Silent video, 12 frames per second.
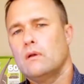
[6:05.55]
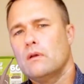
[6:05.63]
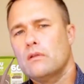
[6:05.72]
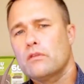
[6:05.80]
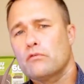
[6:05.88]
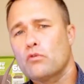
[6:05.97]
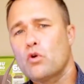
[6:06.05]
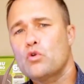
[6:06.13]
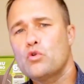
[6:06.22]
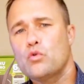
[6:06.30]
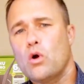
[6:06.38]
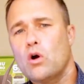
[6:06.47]
The
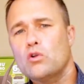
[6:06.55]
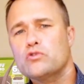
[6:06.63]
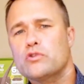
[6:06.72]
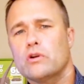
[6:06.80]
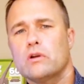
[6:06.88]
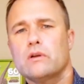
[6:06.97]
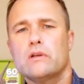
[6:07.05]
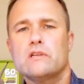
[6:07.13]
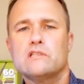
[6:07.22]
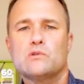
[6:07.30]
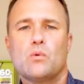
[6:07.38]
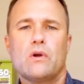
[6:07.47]
Roku Ultra is
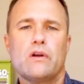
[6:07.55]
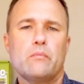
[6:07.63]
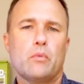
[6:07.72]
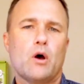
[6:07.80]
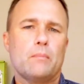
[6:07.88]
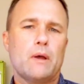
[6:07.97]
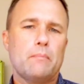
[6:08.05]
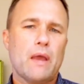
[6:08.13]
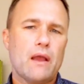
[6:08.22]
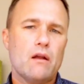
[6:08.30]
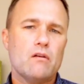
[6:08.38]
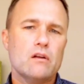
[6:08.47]
what I bought my
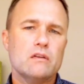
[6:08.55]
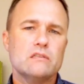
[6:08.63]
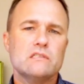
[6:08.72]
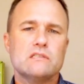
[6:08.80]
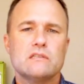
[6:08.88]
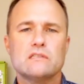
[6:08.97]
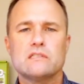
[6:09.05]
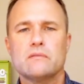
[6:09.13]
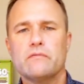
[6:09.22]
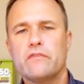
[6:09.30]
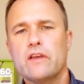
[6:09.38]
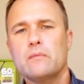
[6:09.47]
parents and some
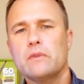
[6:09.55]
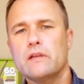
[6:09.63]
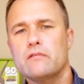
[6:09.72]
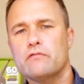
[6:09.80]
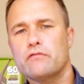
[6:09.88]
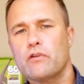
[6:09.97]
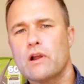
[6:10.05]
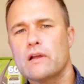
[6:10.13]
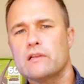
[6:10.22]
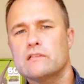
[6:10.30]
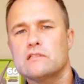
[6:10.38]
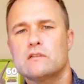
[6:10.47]
family and
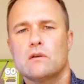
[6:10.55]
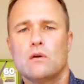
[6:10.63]
friends